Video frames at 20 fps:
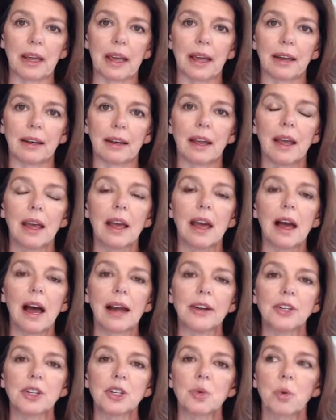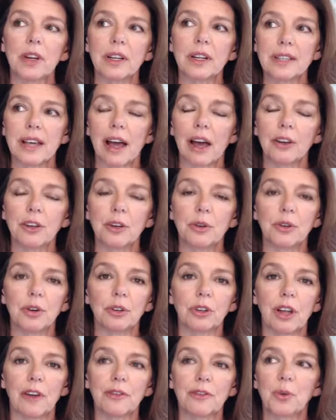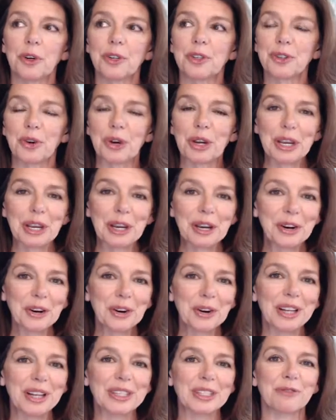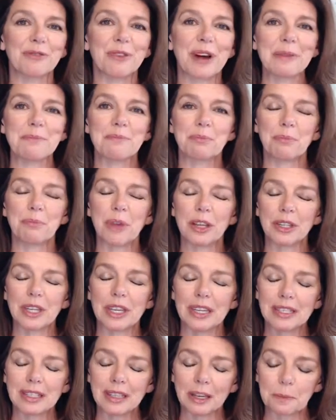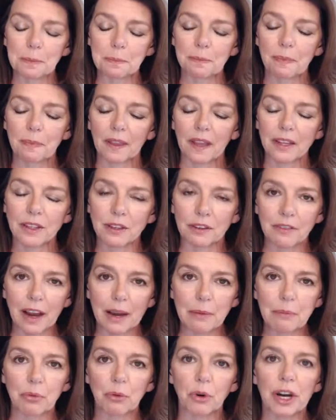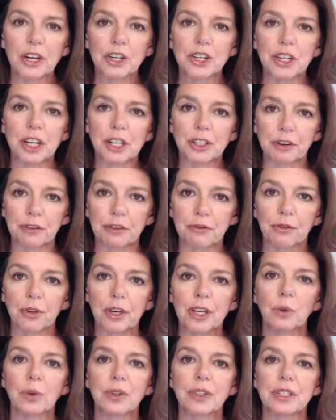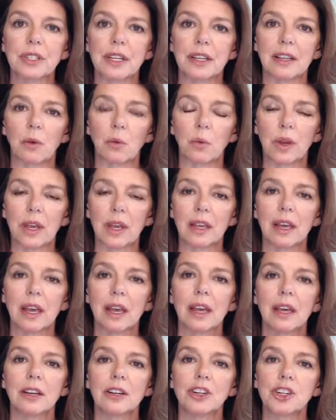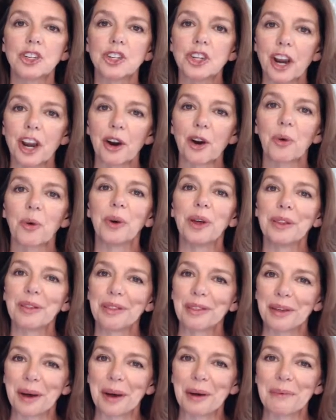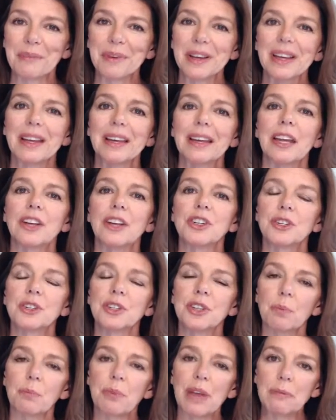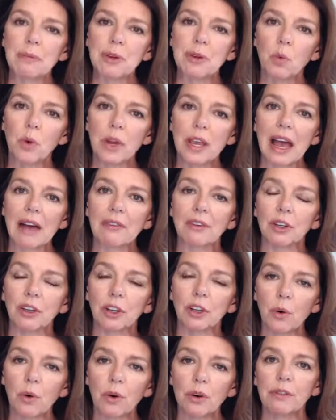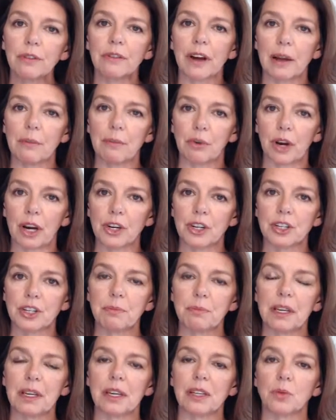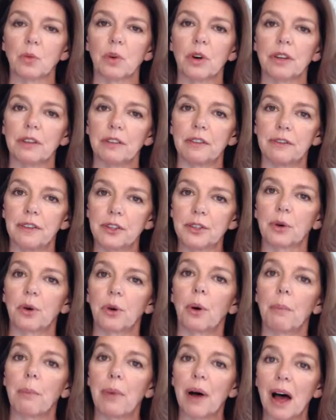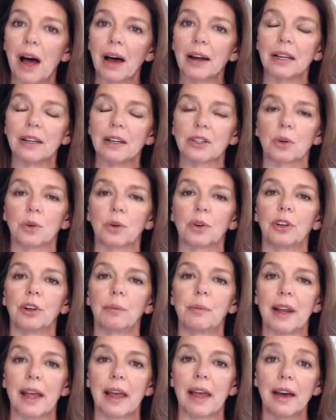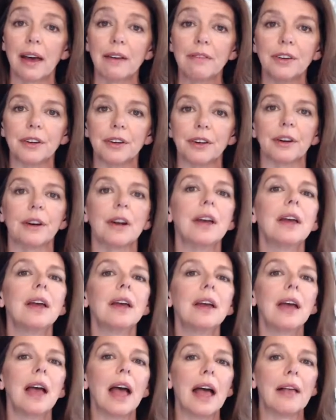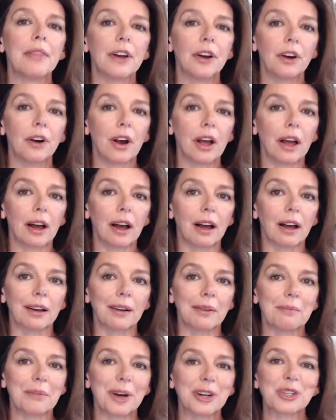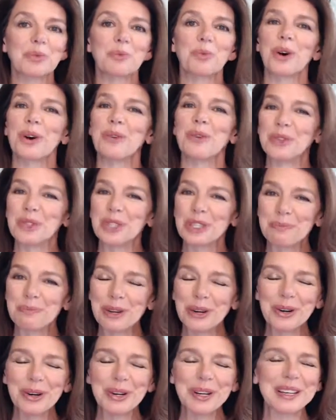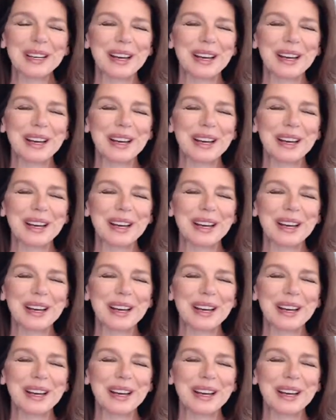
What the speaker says: And I just want to tell you, your loved ones are here. It's a vibration, it's a frequency that we share with them. It's just that maybe we have a lower vibration because we're in the physical body, so we're a little bit heavier, and they're much more of the spirit.